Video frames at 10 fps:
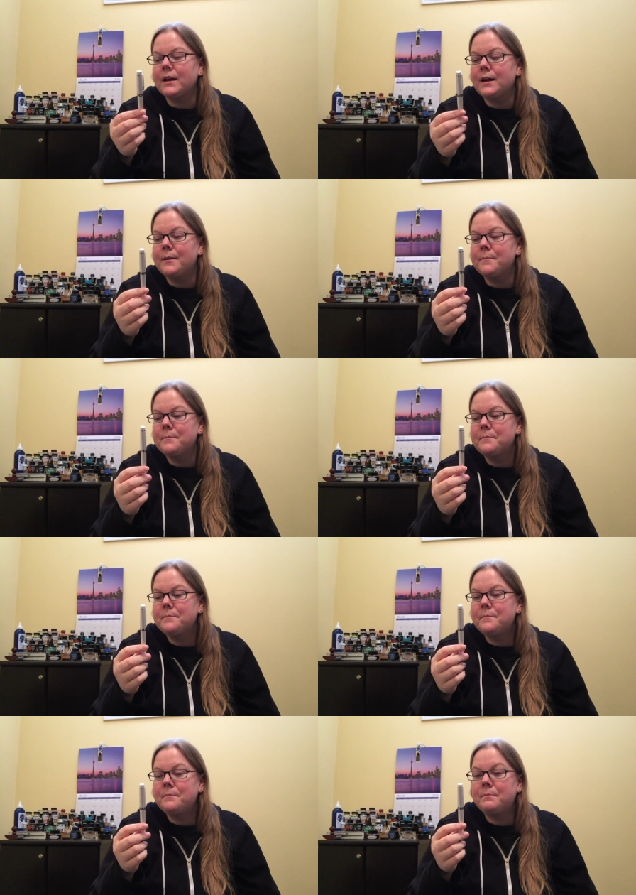um,
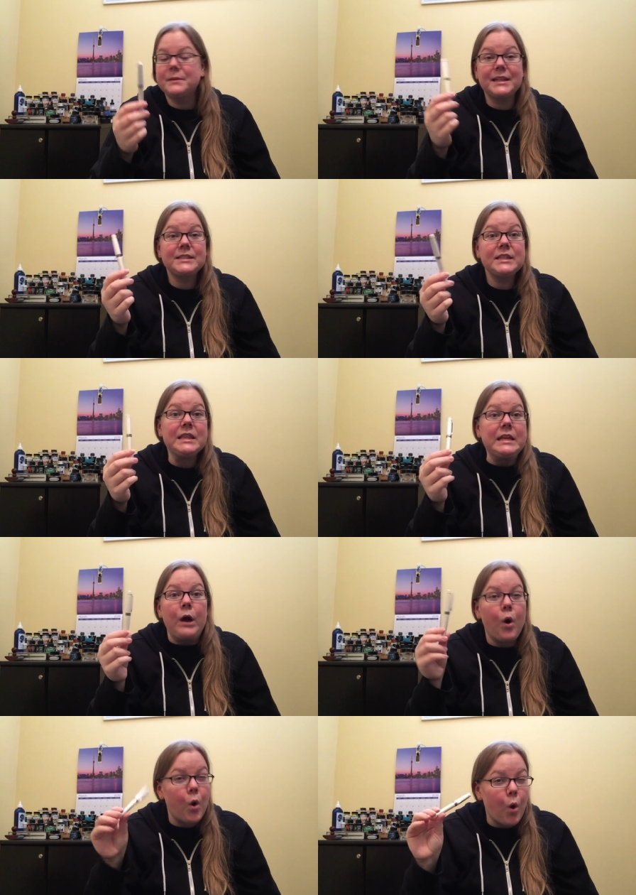but that's the
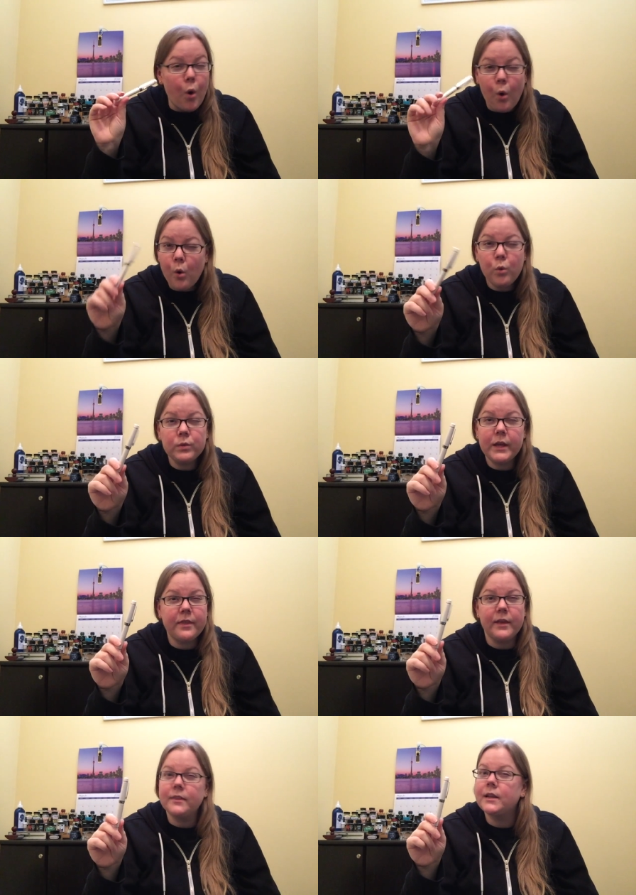only
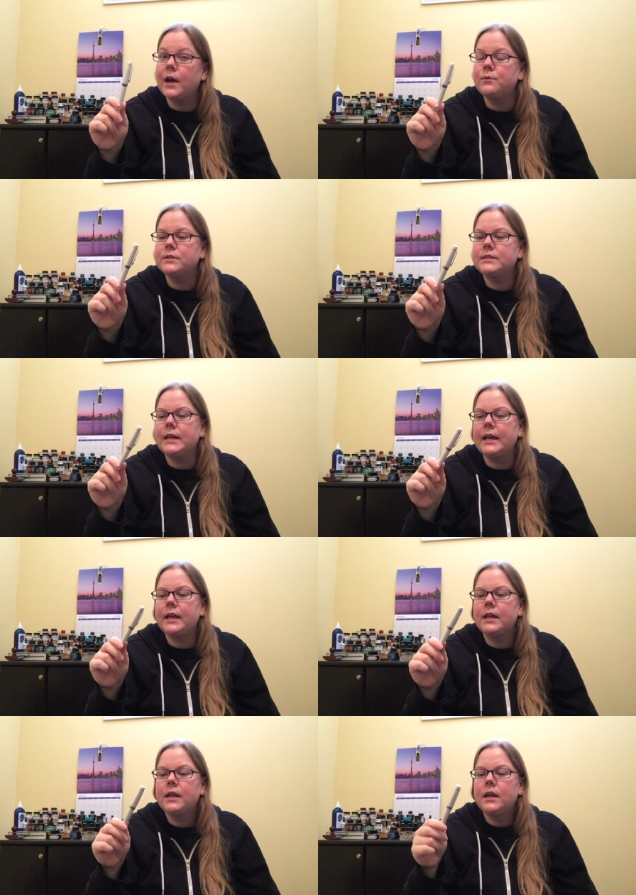thing that I would say.
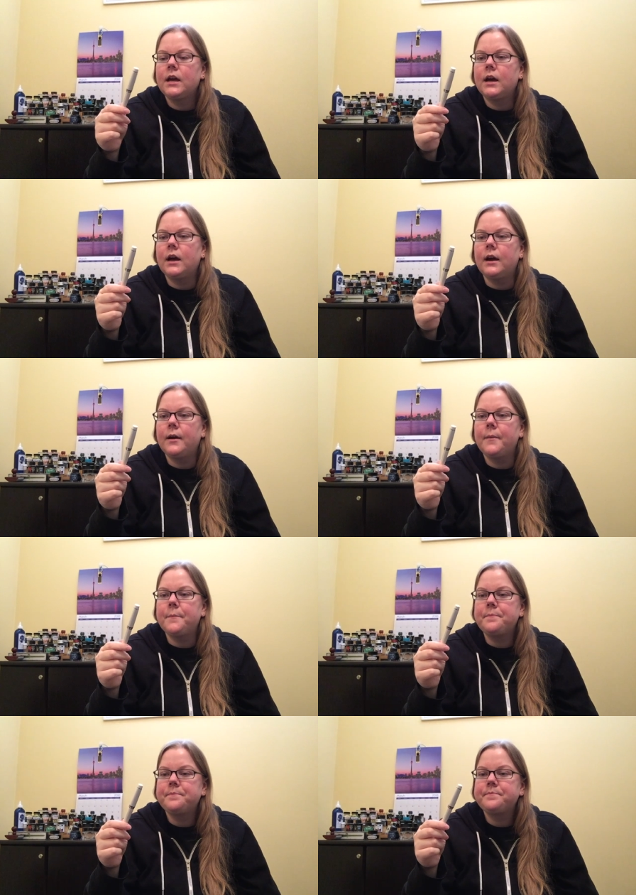
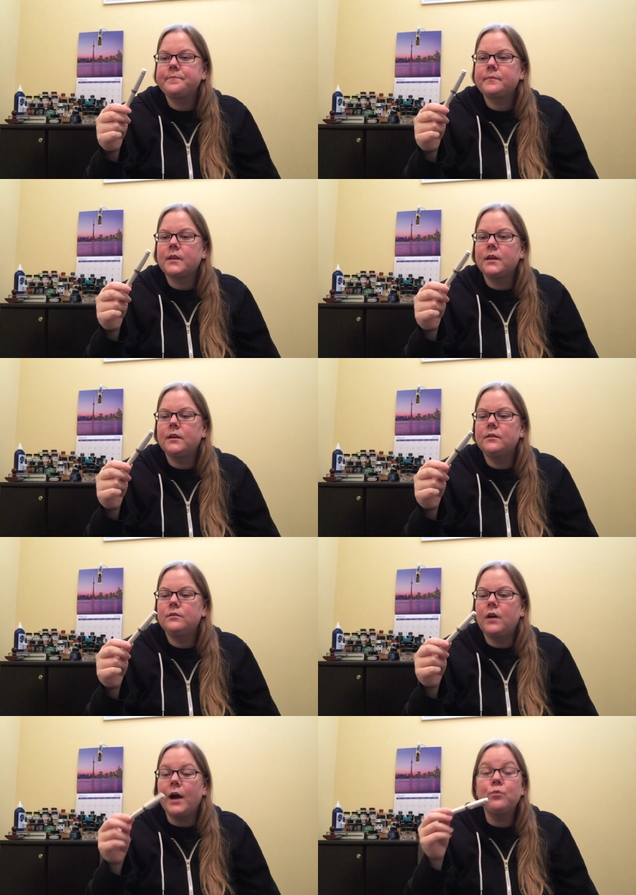Um,
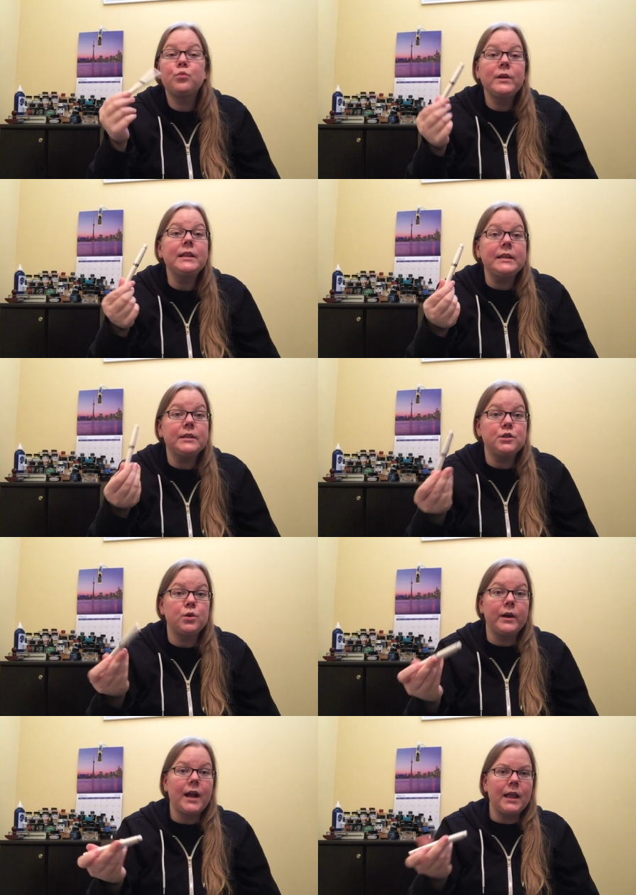I really
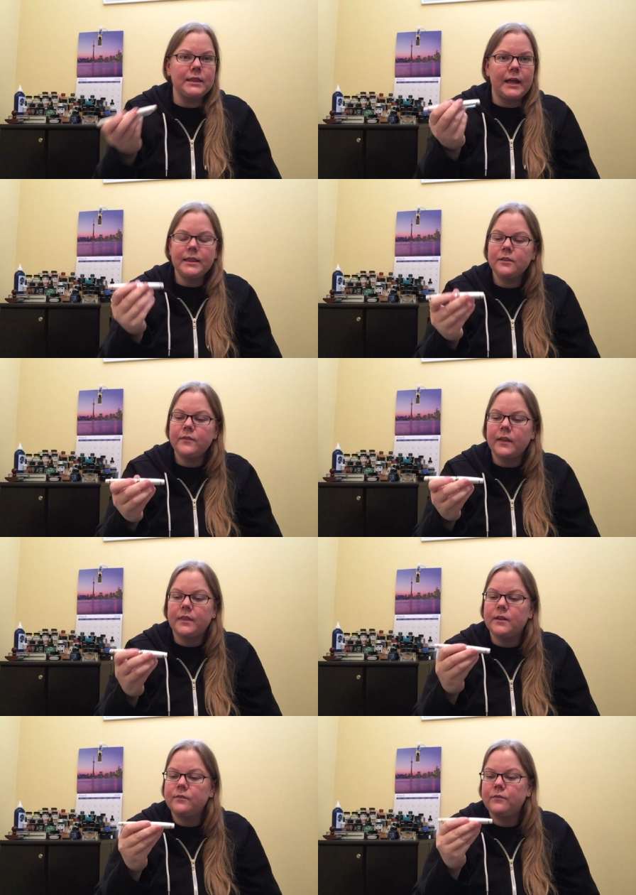enjoy it. I like the fact
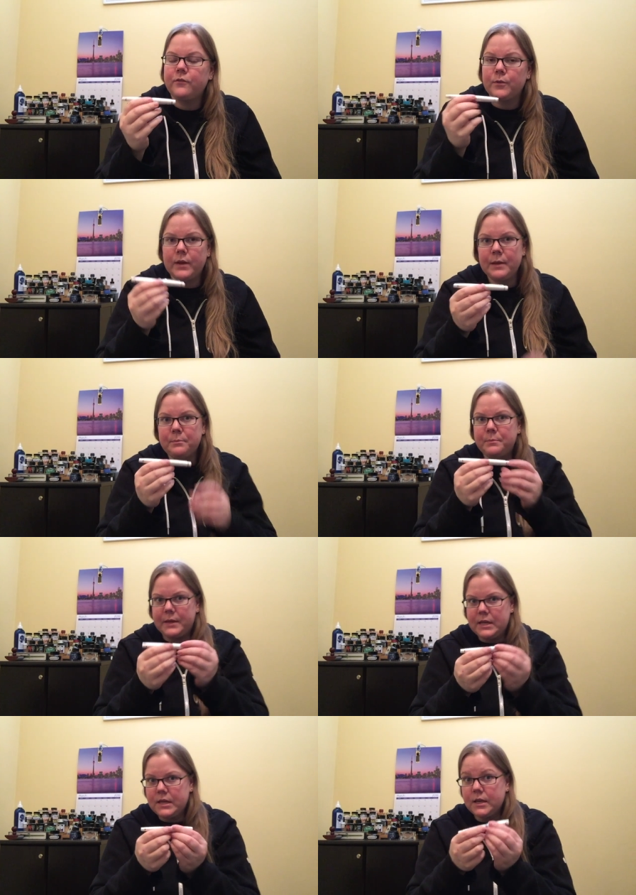that for it
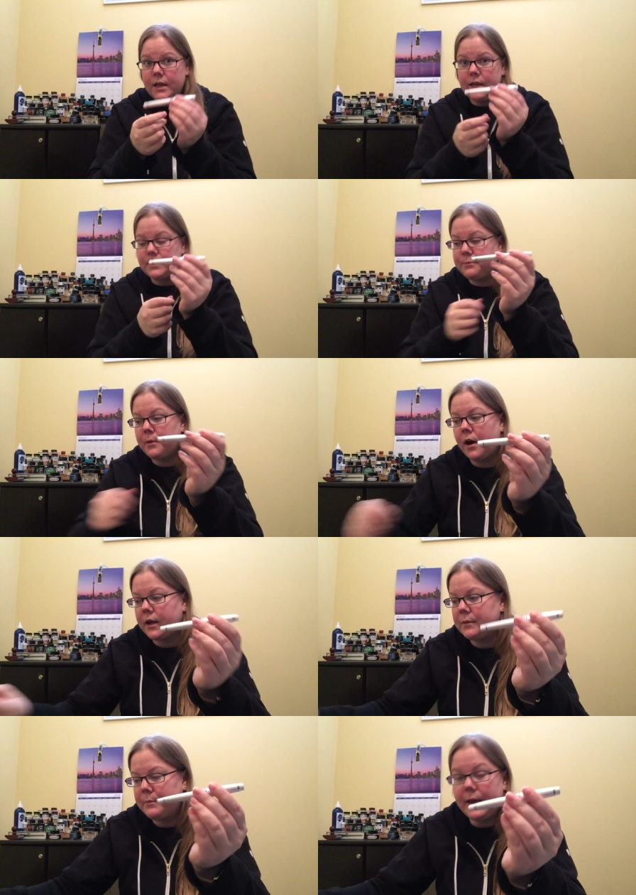being a
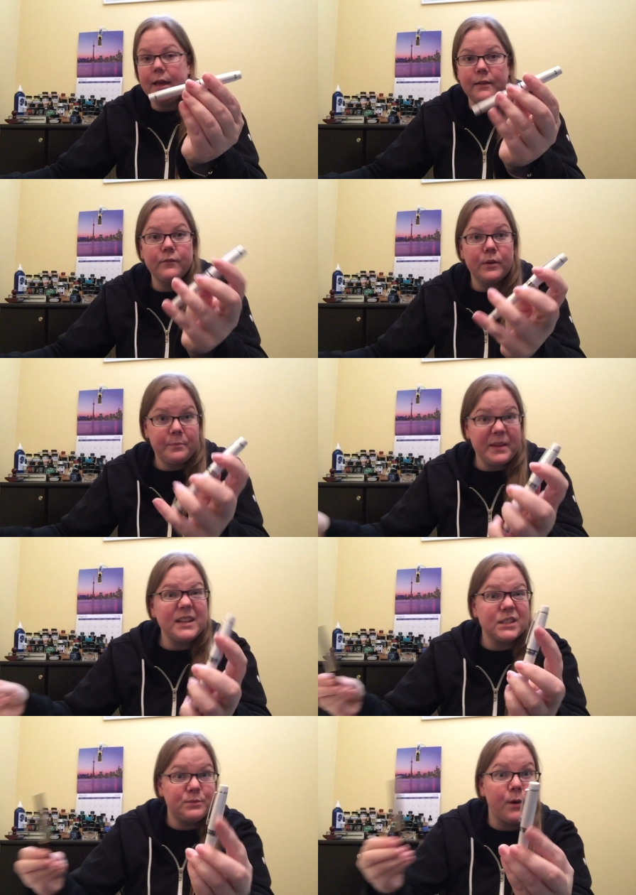pocket pen, for it
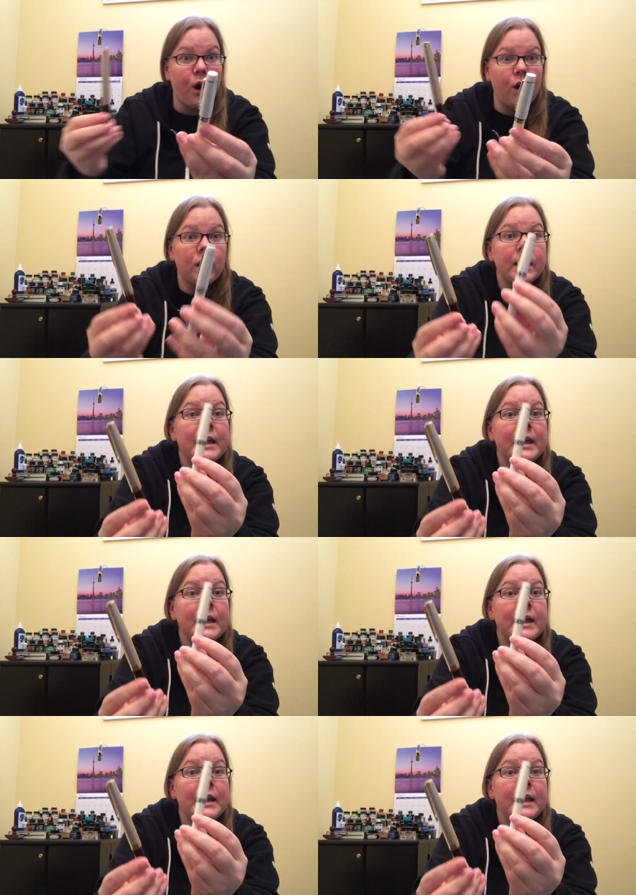being small,